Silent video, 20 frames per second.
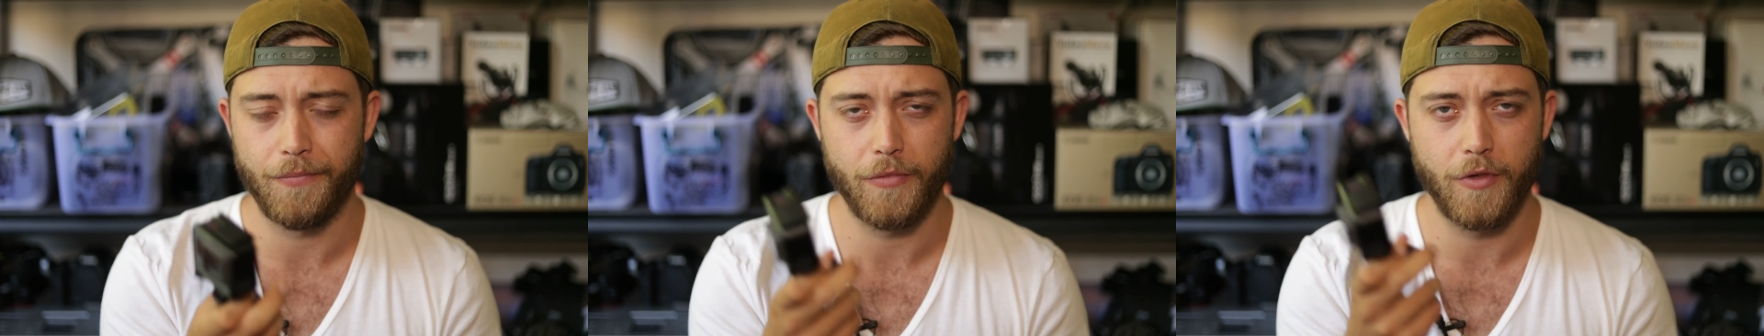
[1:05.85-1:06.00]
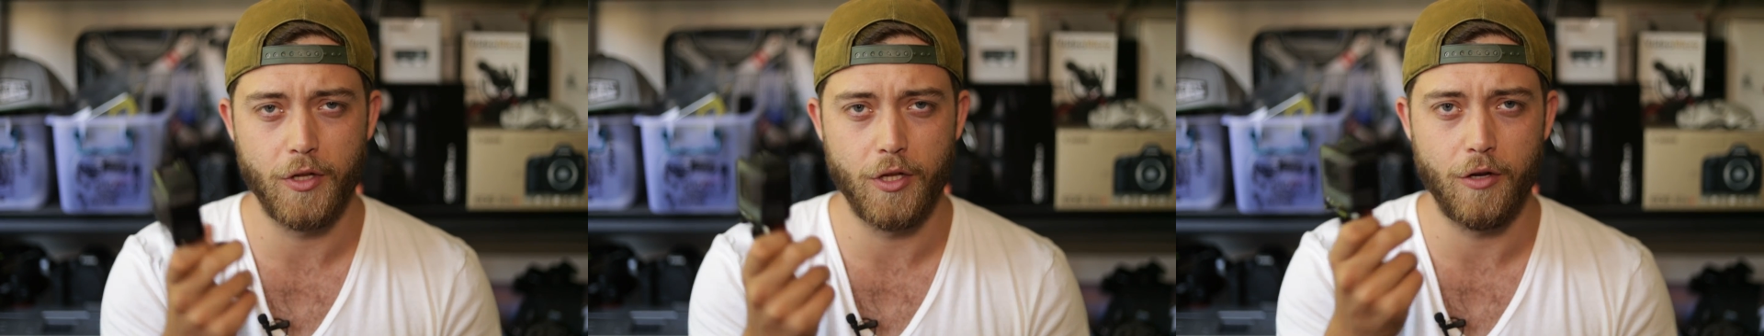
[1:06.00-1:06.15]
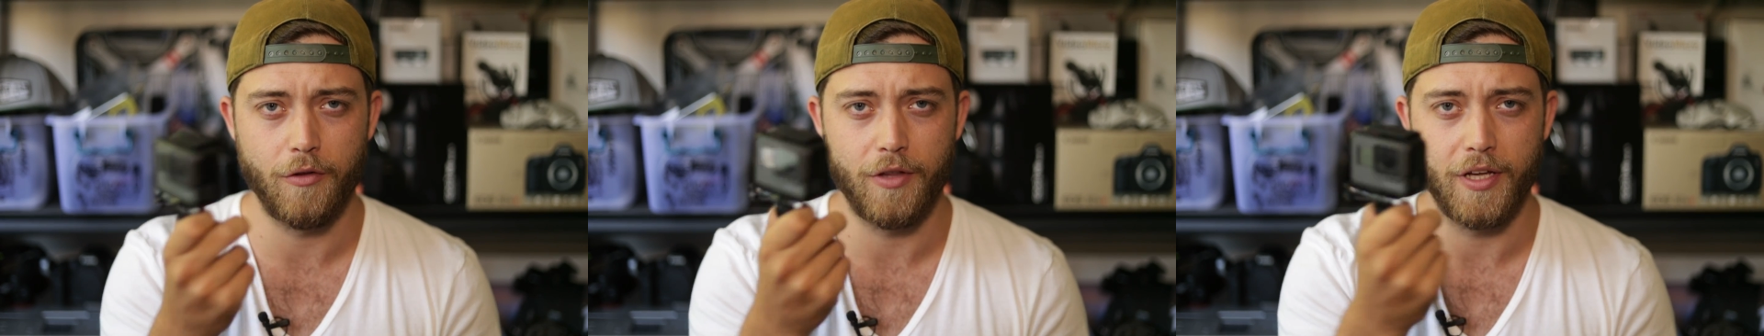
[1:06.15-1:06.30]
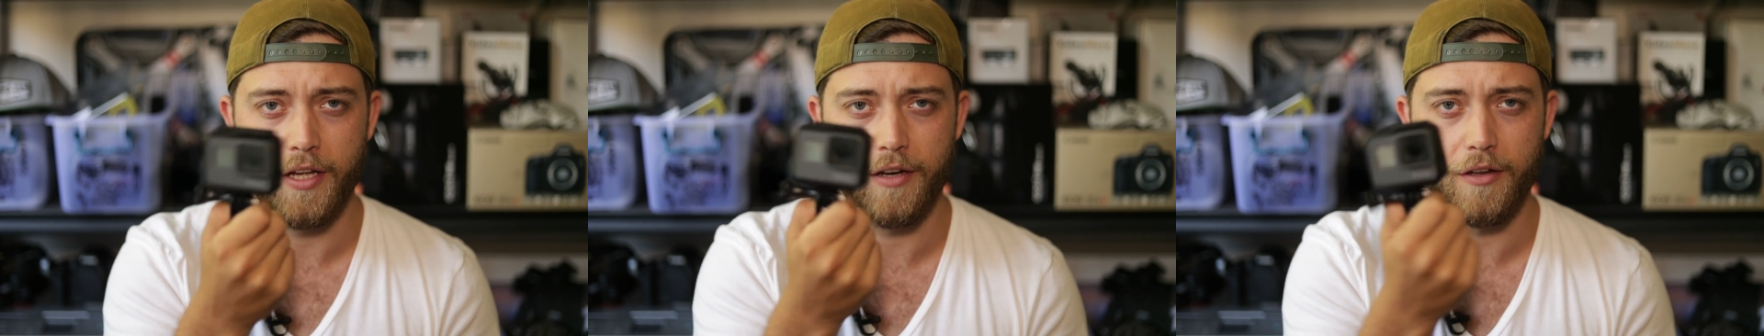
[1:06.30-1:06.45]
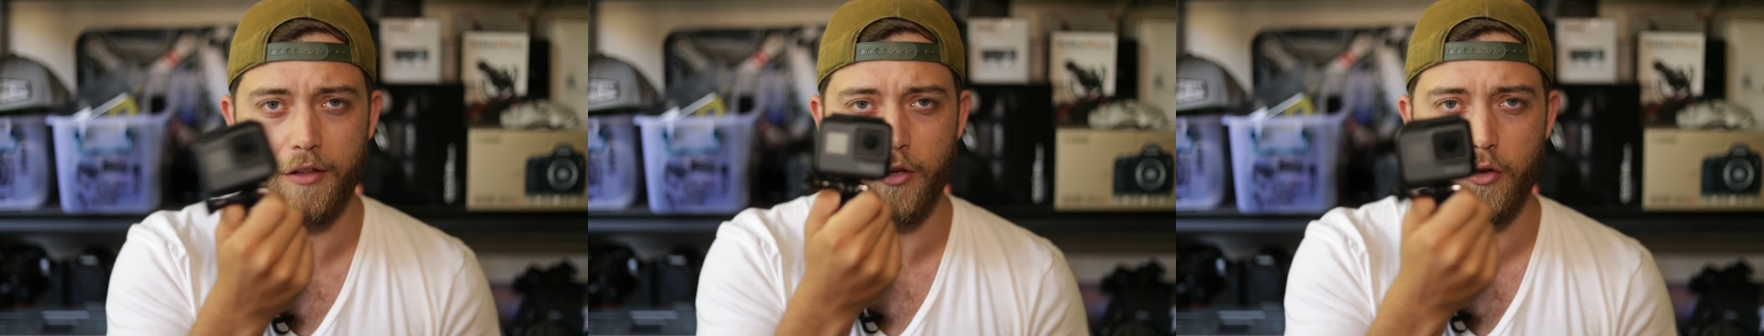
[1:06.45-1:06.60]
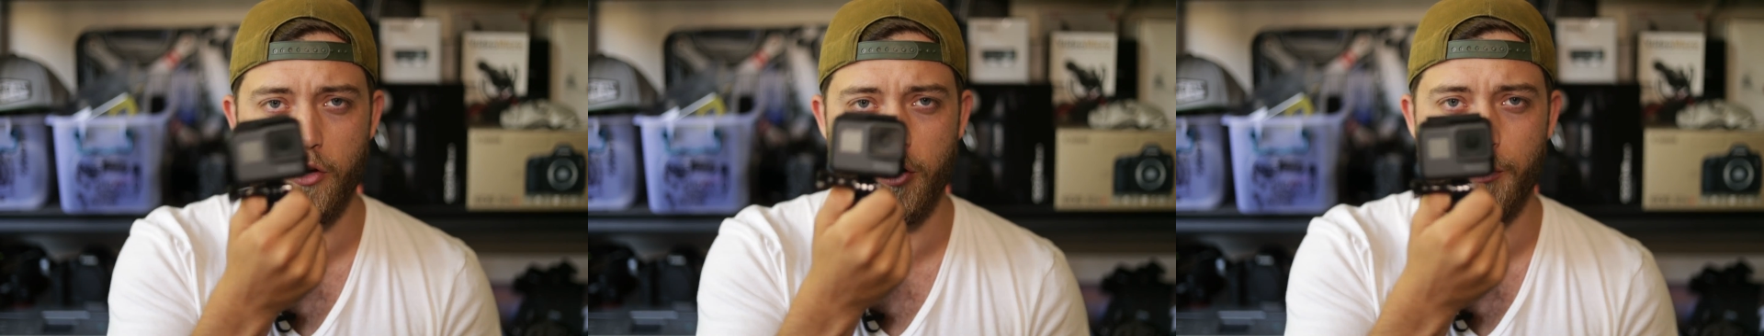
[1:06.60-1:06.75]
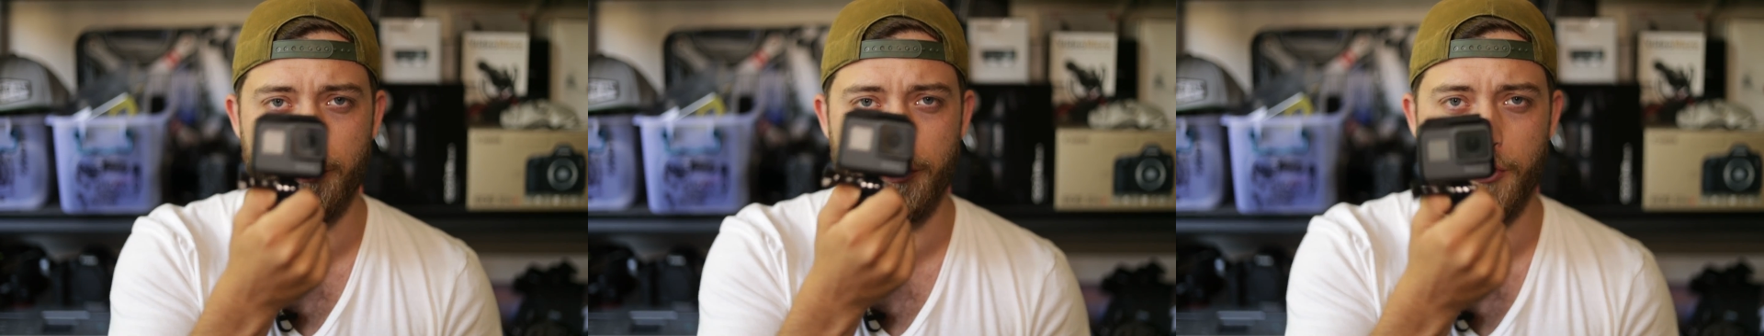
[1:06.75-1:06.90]
you know that
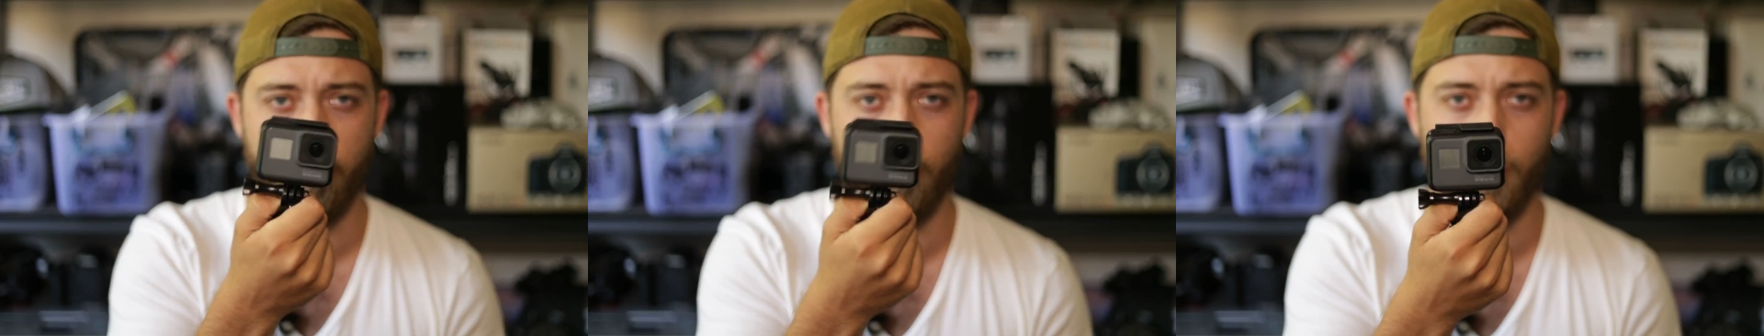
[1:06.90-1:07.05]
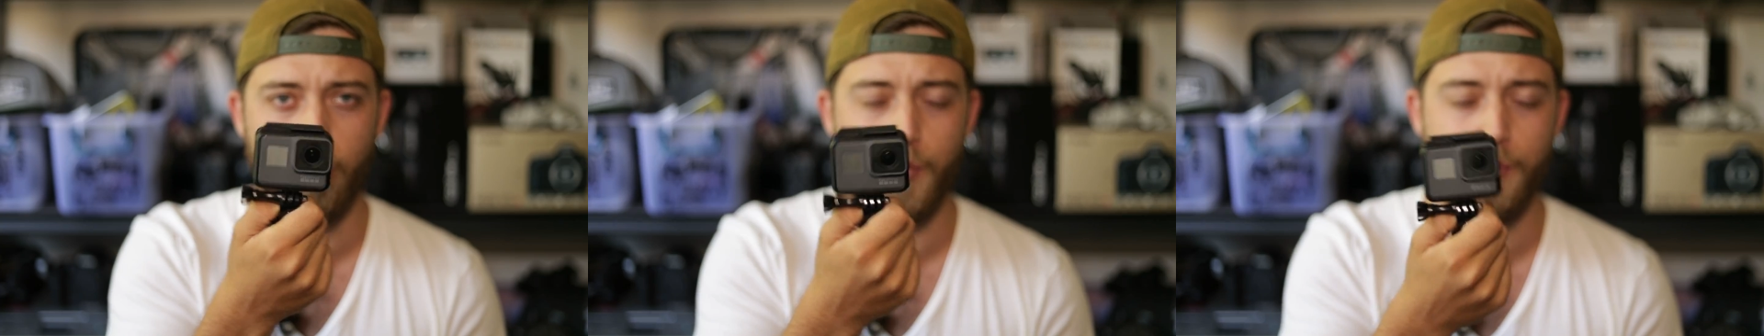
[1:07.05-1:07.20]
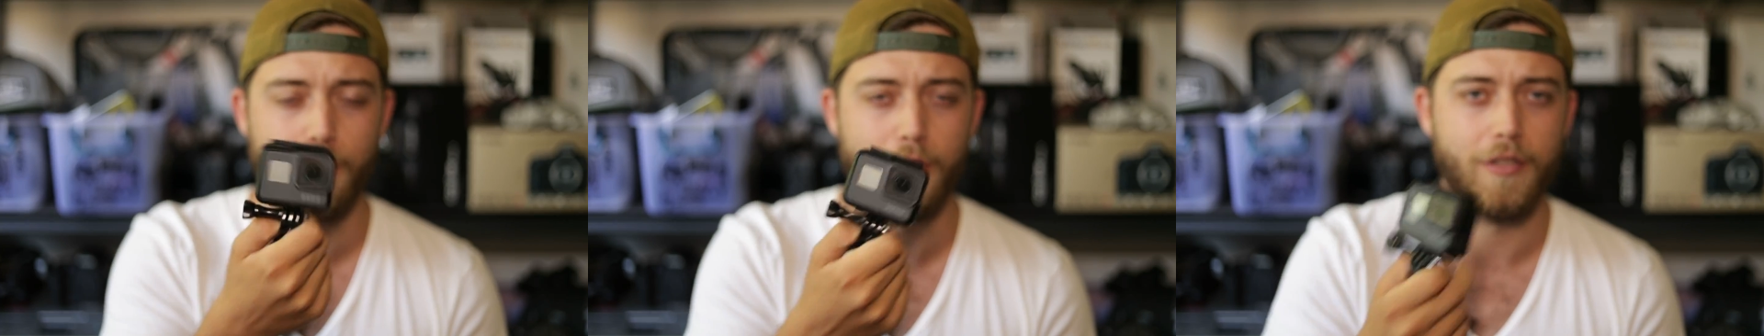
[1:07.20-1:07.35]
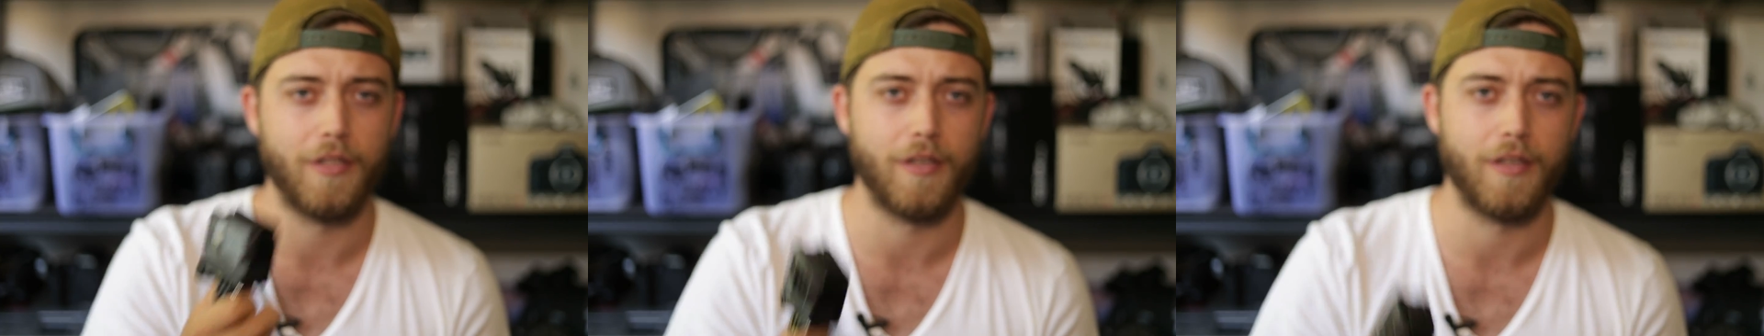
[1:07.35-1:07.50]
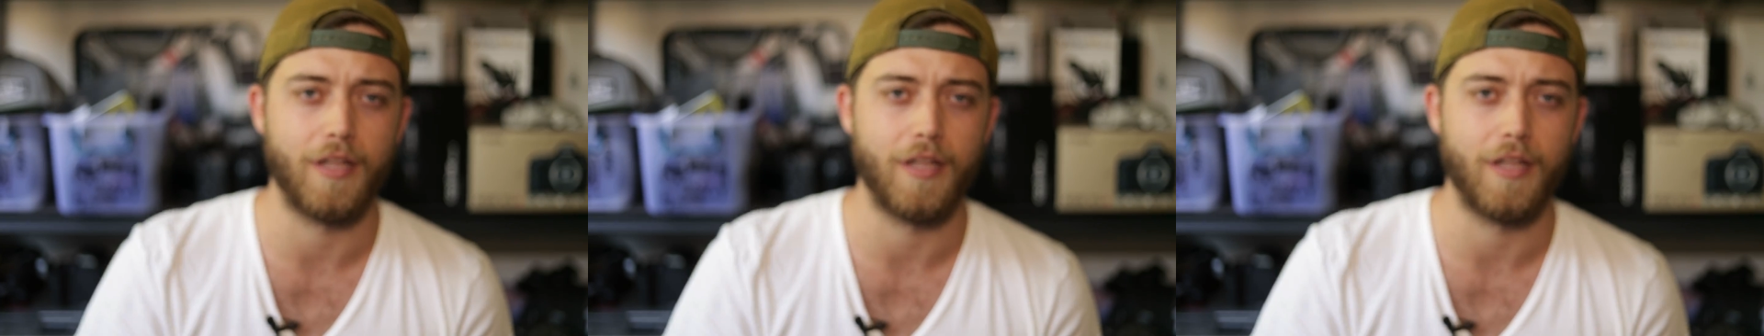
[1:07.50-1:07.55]
GoPro wobble, the